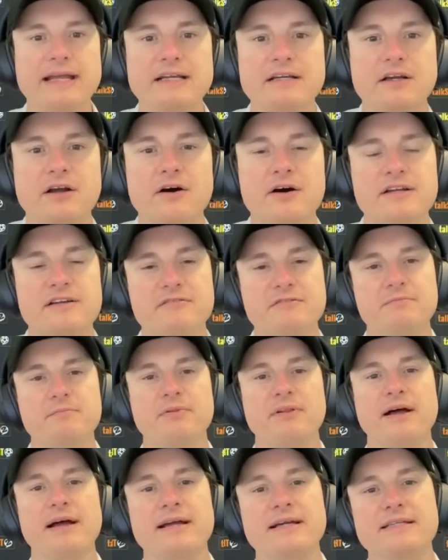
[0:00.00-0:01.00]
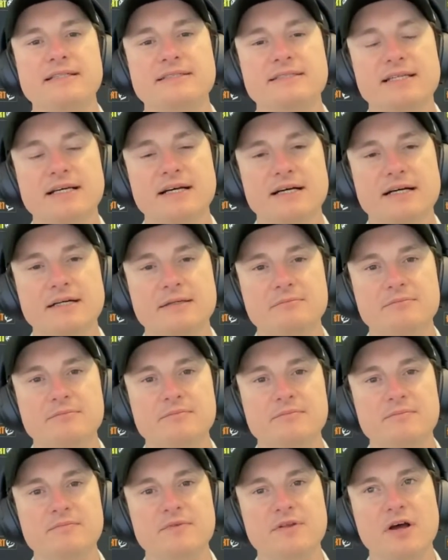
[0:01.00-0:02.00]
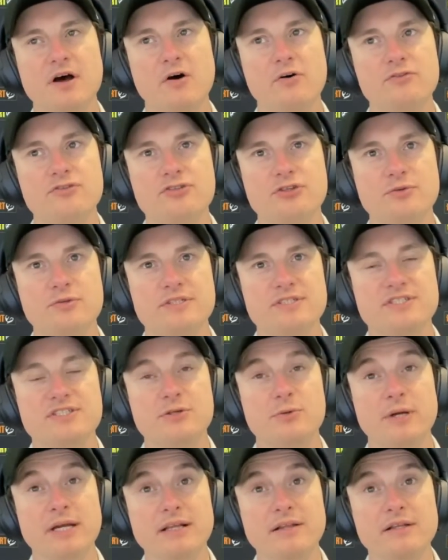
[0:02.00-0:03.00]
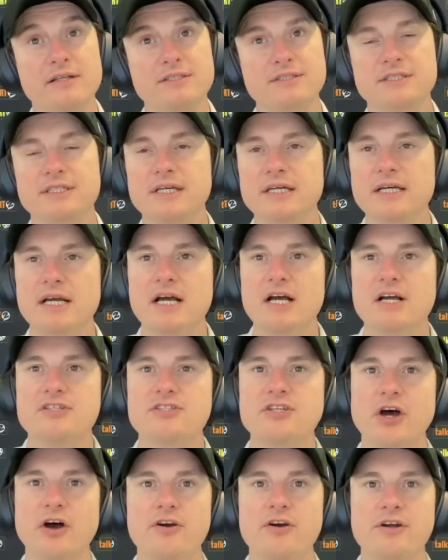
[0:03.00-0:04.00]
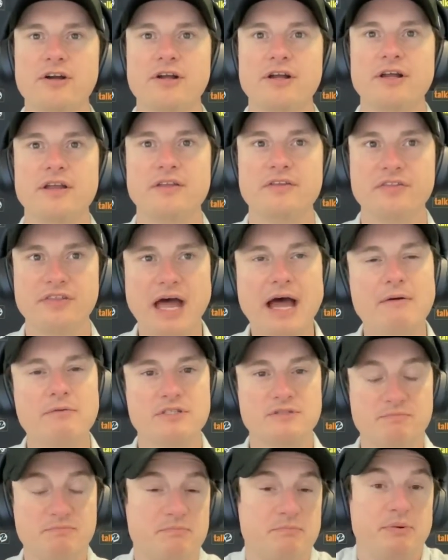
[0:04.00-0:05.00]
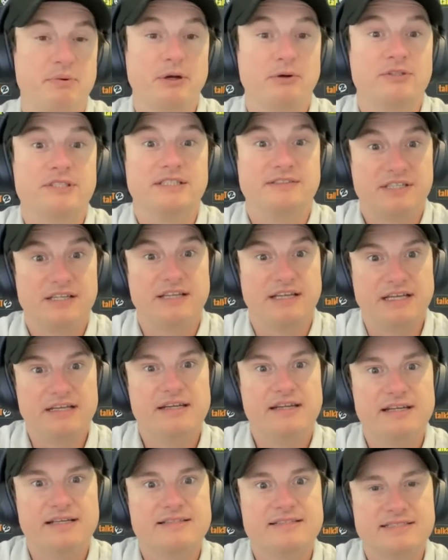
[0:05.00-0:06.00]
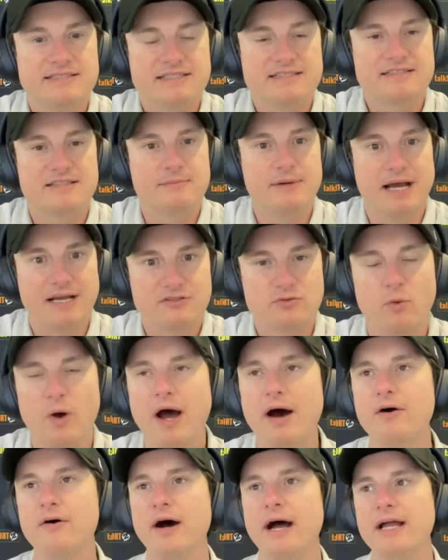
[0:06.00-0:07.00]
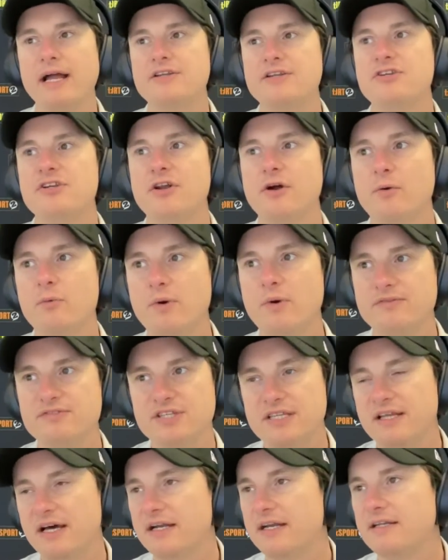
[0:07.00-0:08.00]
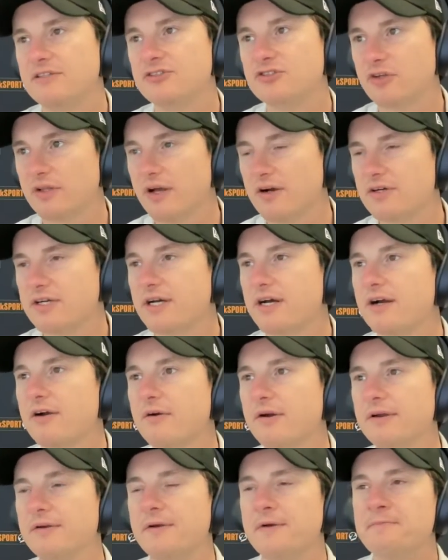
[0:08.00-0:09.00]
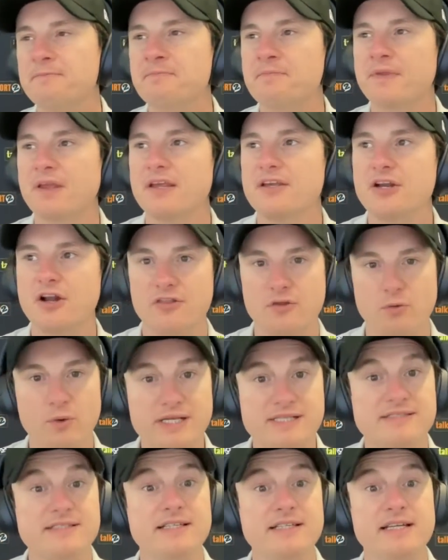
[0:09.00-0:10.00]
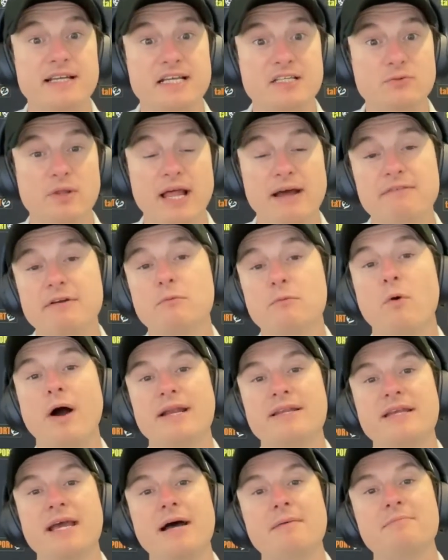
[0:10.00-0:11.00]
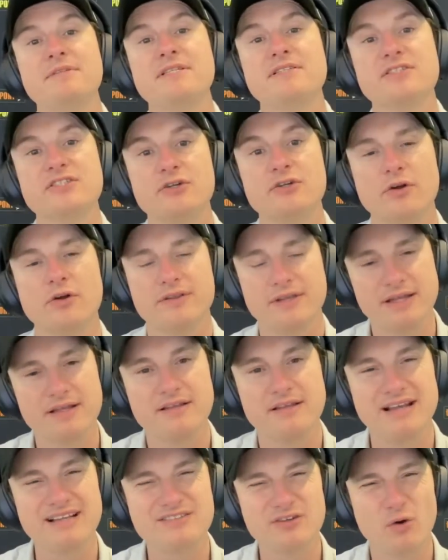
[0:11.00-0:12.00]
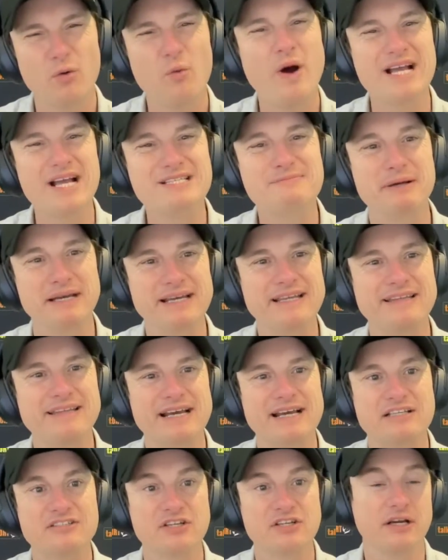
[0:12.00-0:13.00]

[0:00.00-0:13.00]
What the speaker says: kind of players on tours to England. So that was built into the Indian system as well. And, we've seen that in Sri Lanka and, the West Indies with having white captains, and it's always been there. So